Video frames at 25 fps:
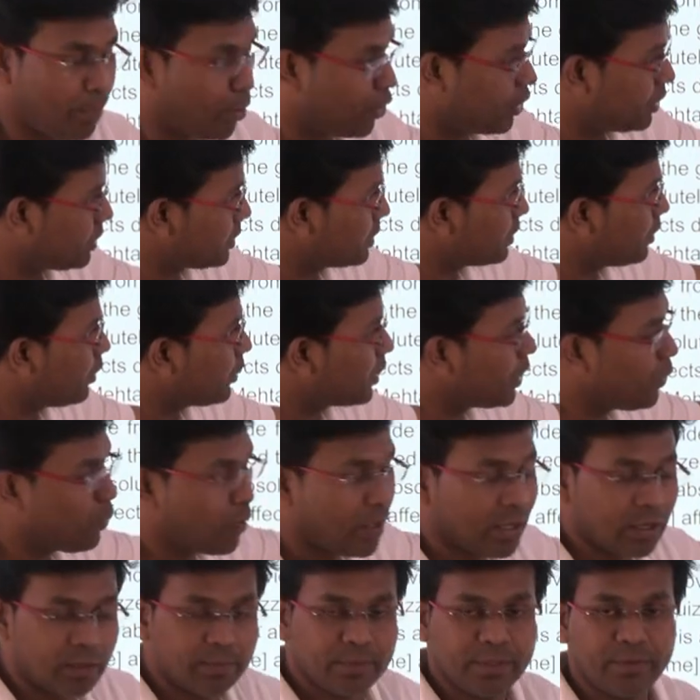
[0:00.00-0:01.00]
bonds, okay?
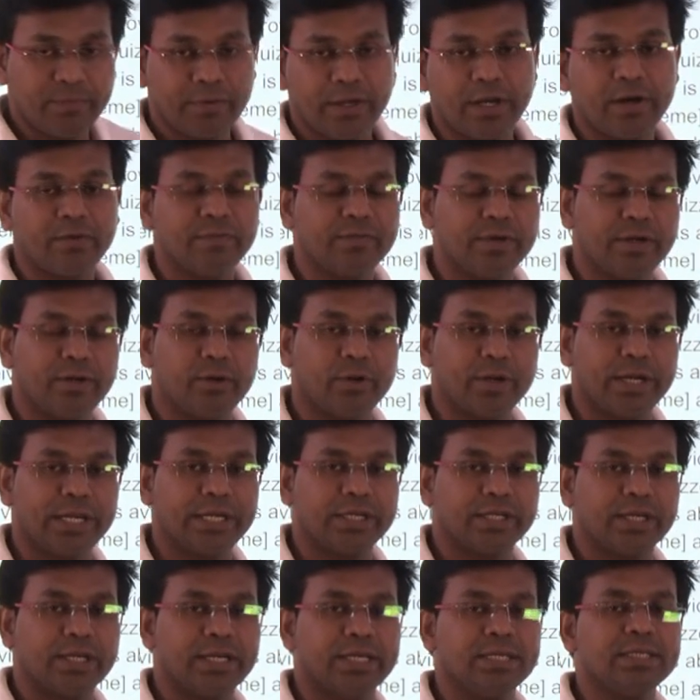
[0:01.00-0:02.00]
One of the way of
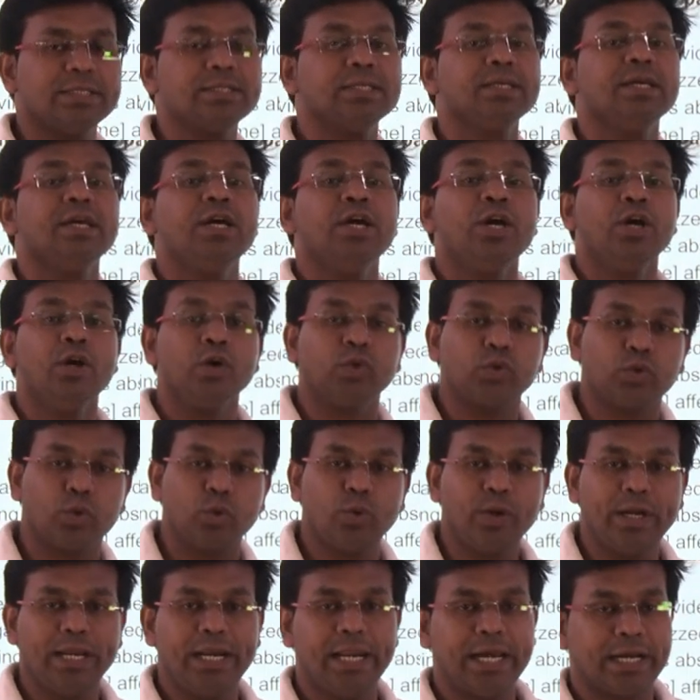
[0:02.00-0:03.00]
donation is
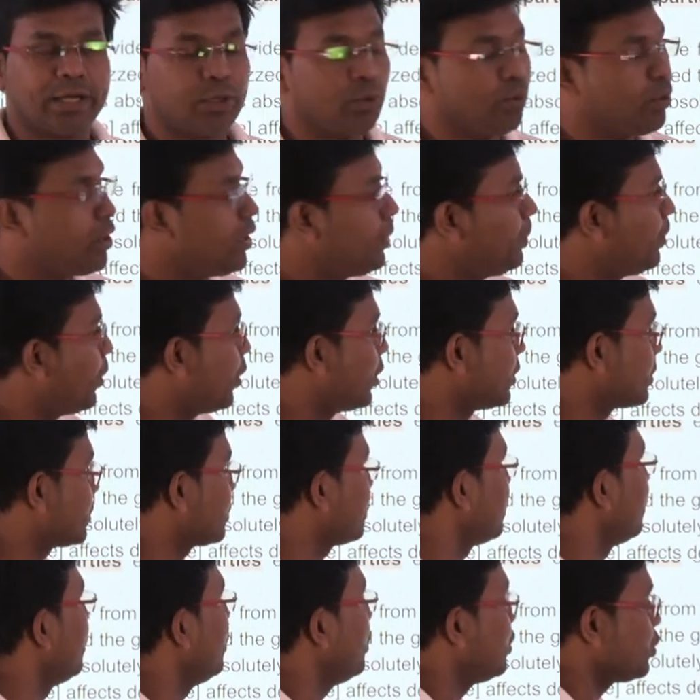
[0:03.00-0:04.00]
through electoral
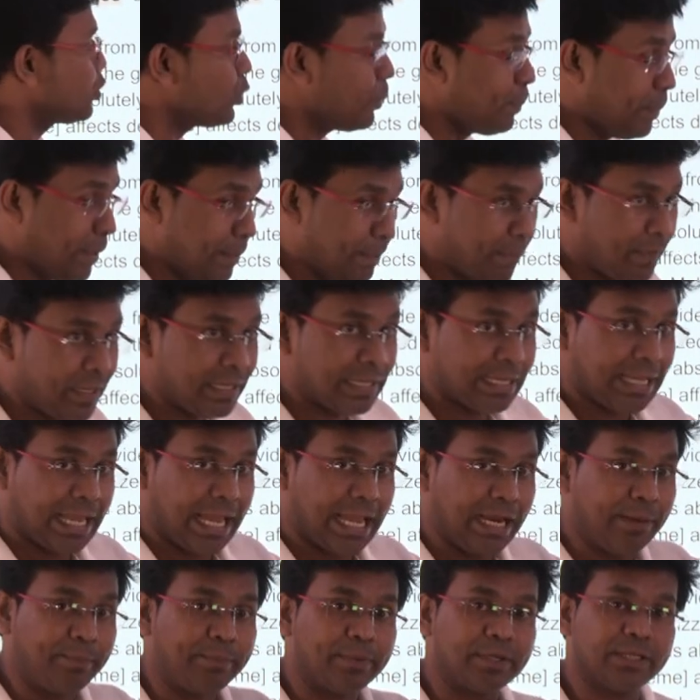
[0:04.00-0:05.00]
bonds. So people
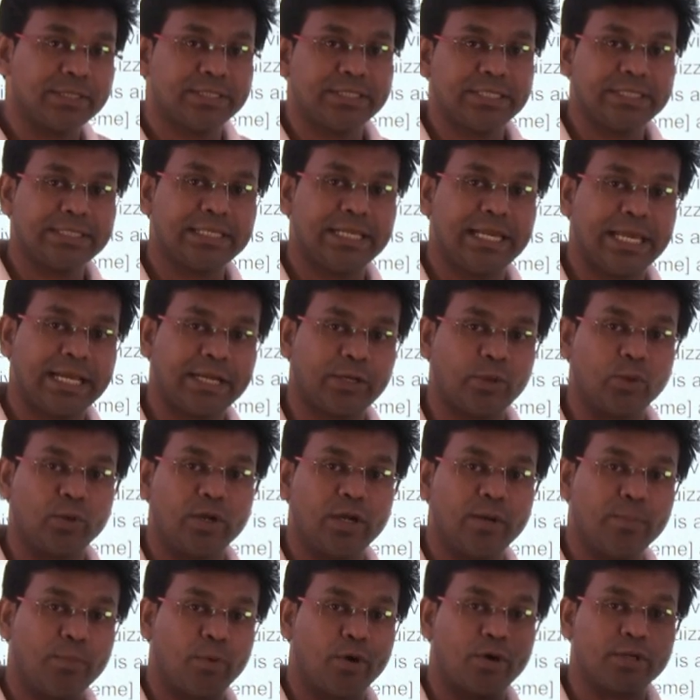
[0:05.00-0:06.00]
can purchase
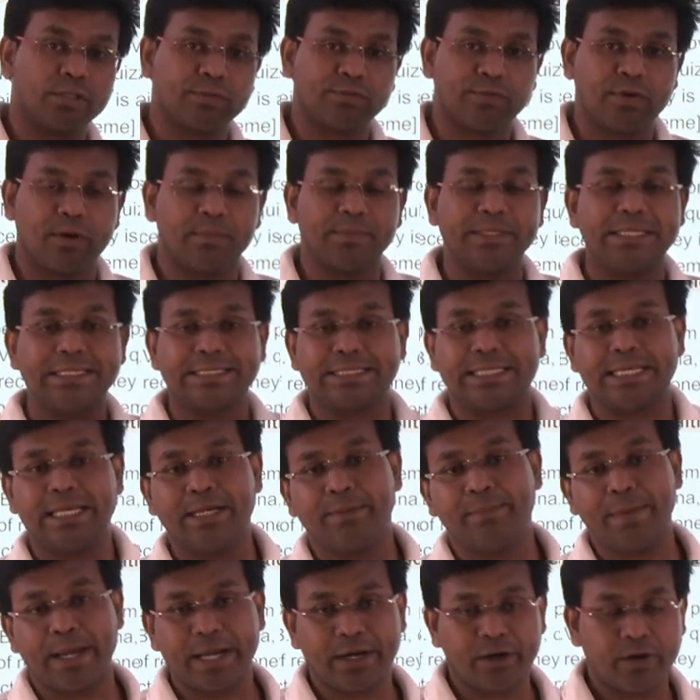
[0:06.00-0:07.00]
electoral bonds from the
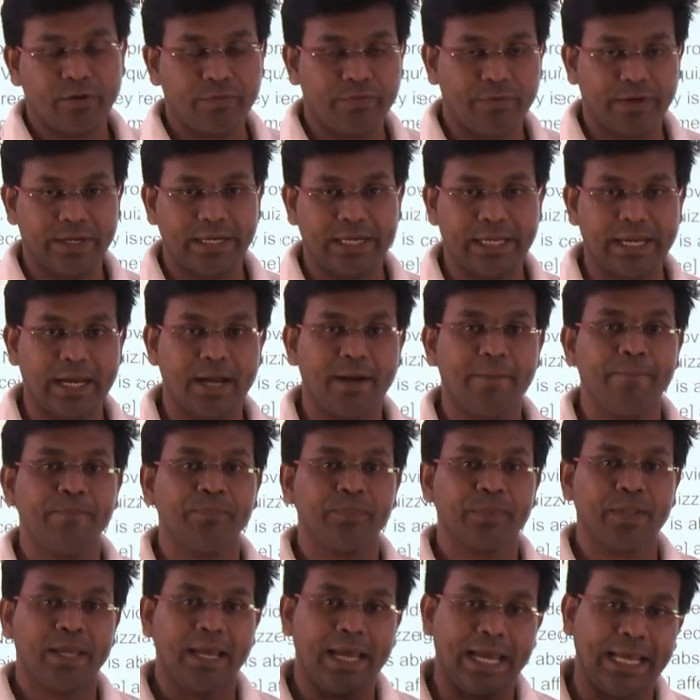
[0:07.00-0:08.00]
State Bank of India,
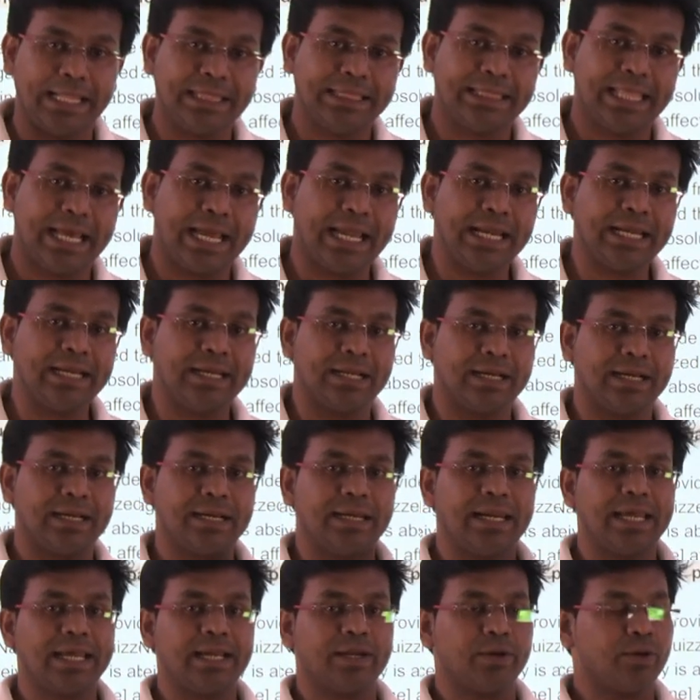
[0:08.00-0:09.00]
and then,
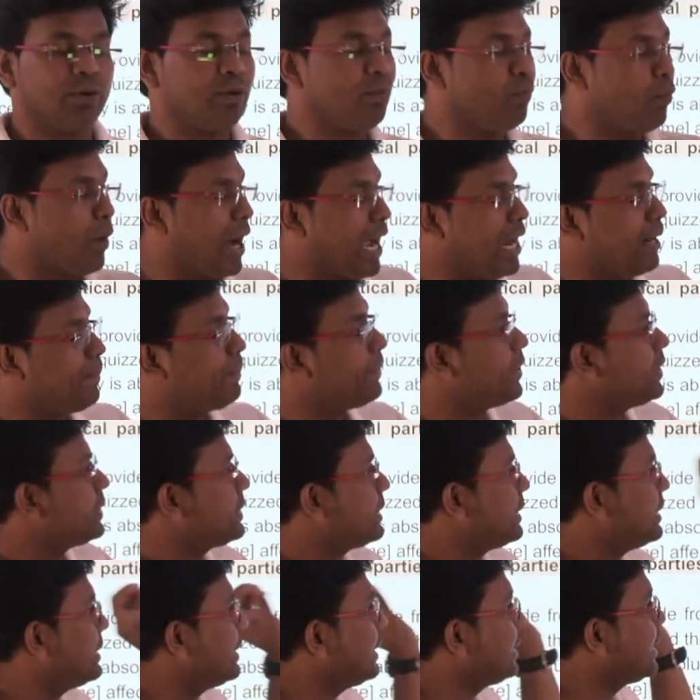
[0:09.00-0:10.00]
like, you know, while
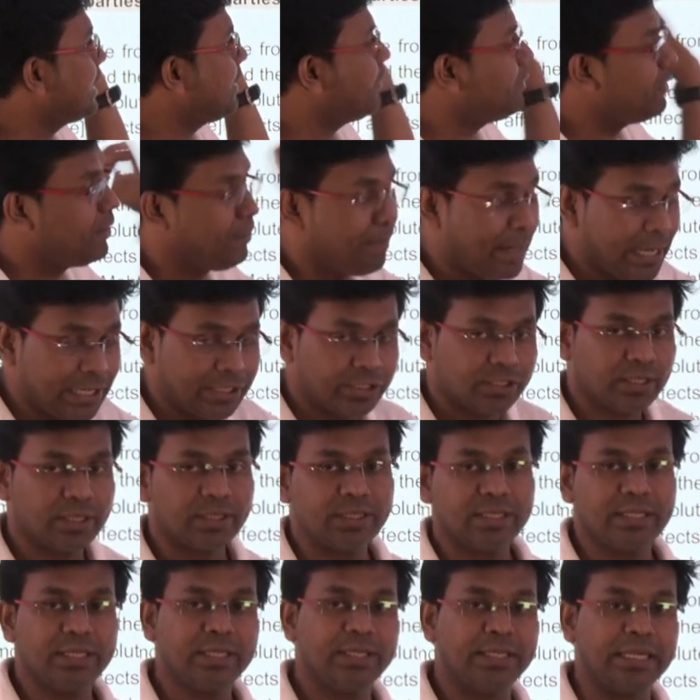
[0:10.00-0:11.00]
purchasing, they will
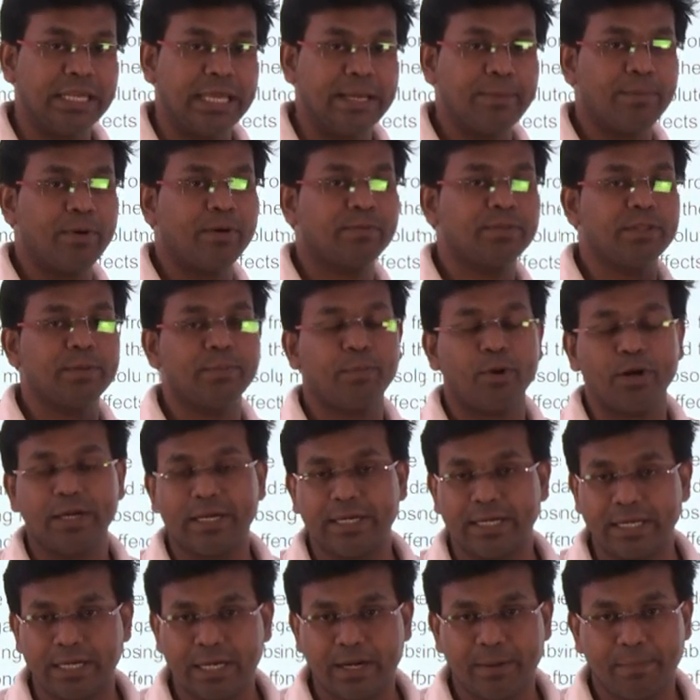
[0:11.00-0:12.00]
mention the name of the
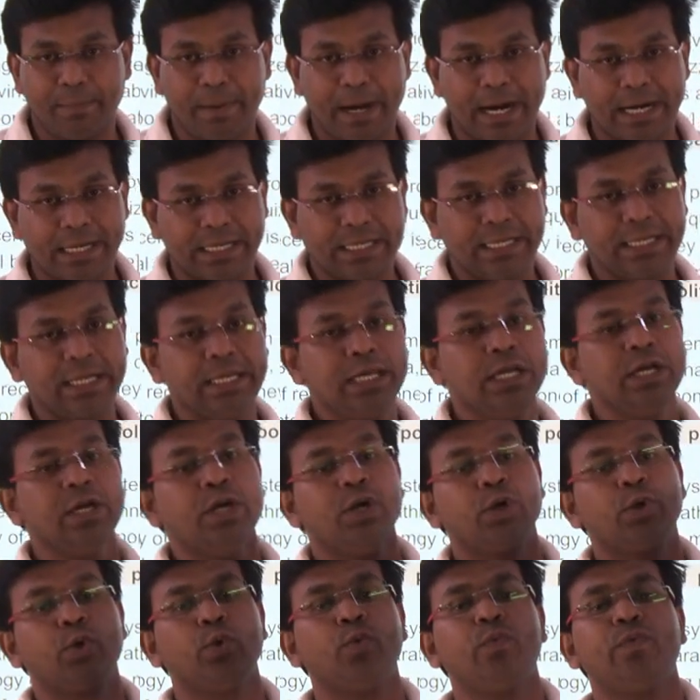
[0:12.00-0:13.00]
political party
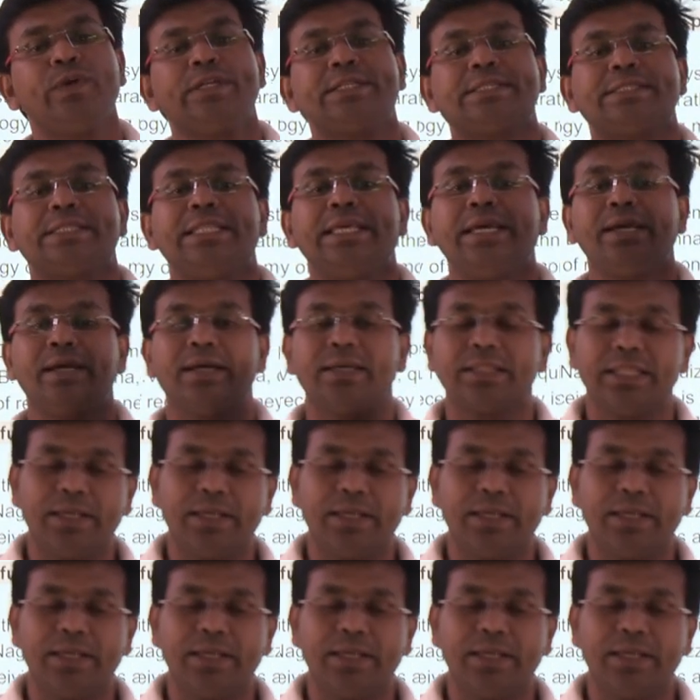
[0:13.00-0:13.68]
to which they